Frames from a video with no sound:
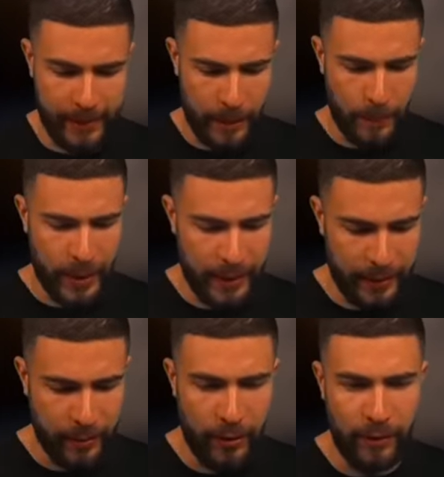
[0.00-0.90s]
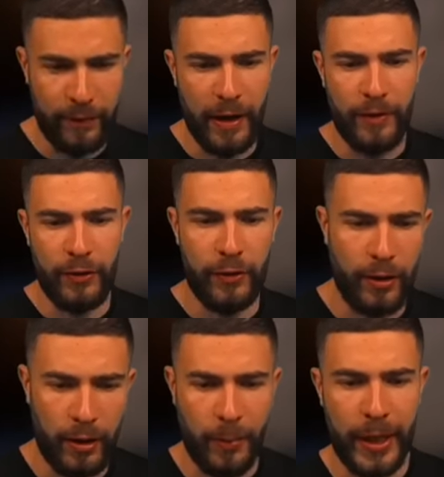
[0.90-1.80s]
up next on a
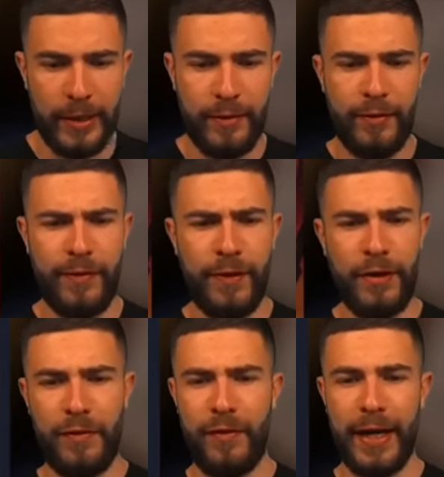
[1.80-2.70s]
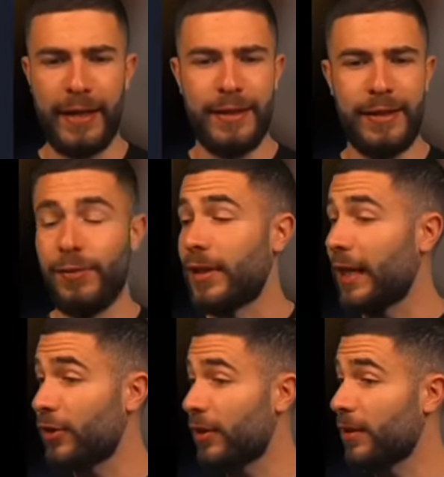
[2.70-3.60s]
$500 bet. Fun fact, this was
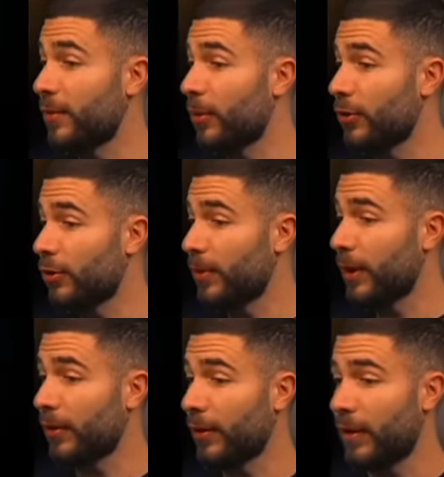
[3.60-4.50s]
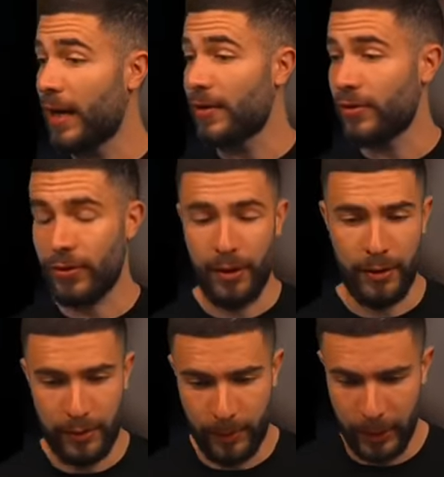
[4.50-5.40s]
actually supposed to be on a
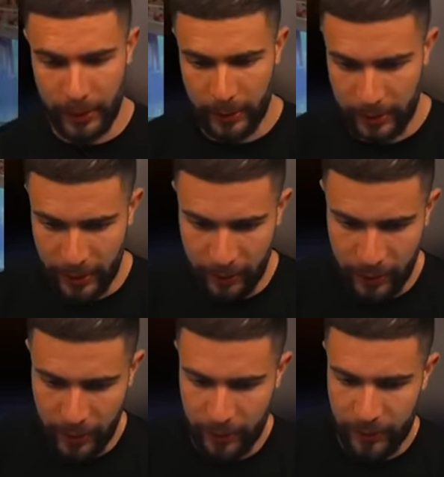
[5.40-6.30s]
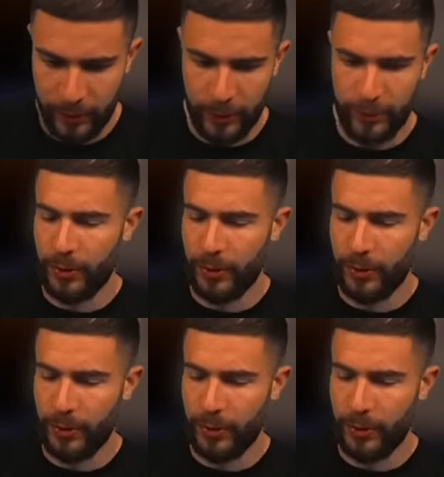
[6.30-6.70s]
$1,000 spin because everything was supposed to be